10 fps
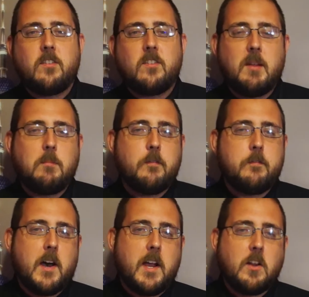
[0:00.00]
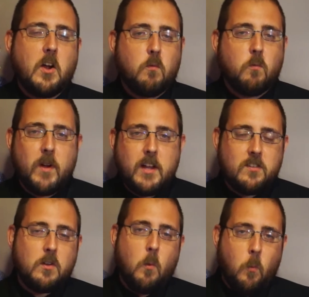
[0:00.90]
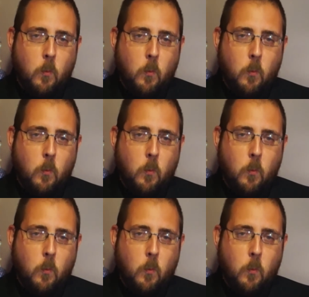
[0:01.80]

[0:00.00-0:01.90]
seem to find a reason